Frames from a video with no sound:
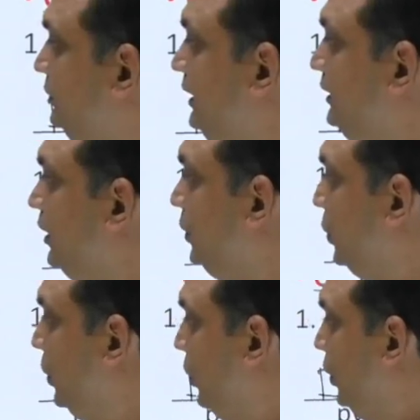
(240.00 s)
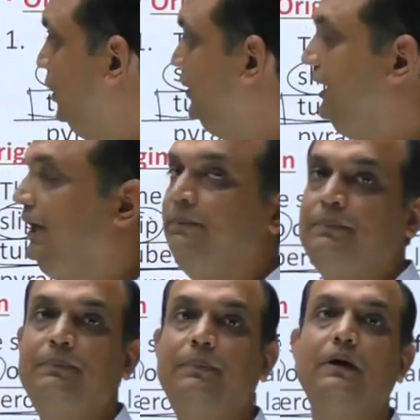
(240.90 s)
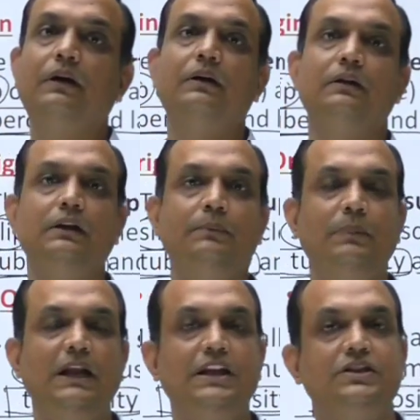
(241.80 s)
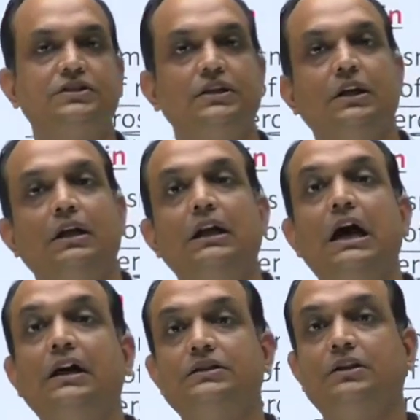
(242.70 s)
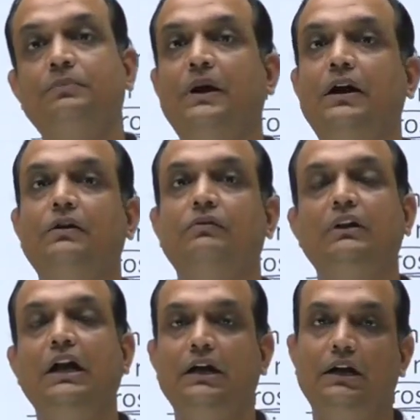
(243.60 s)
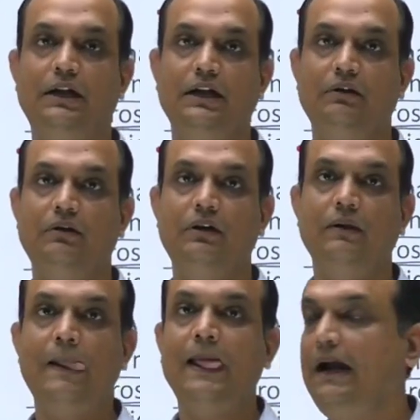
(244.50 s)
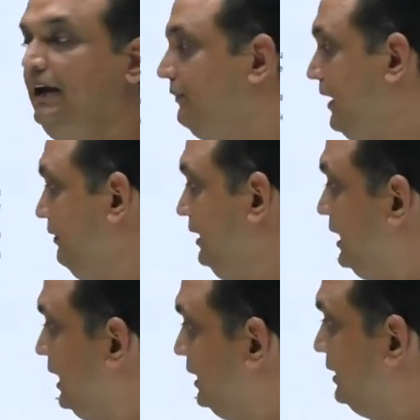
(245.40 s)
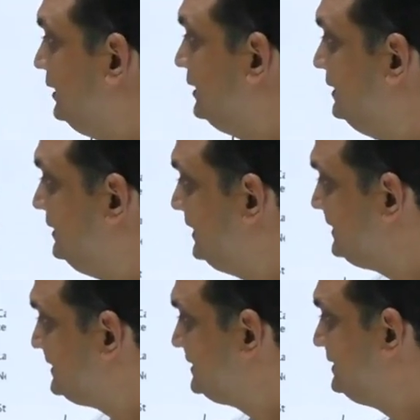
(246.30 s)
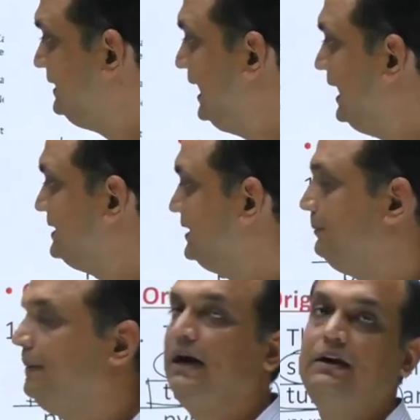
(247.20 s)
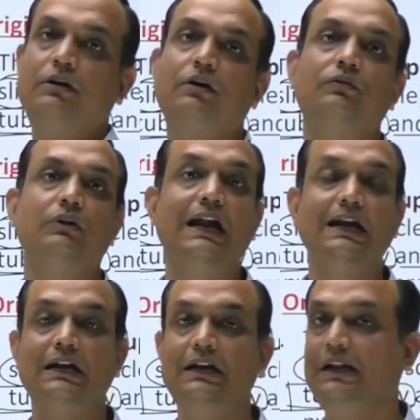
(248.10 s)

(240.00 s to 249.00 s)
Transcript: see the whole deep, uh, deplaced larger part of lateral pterygoid. And if I will cut this larger part of lateral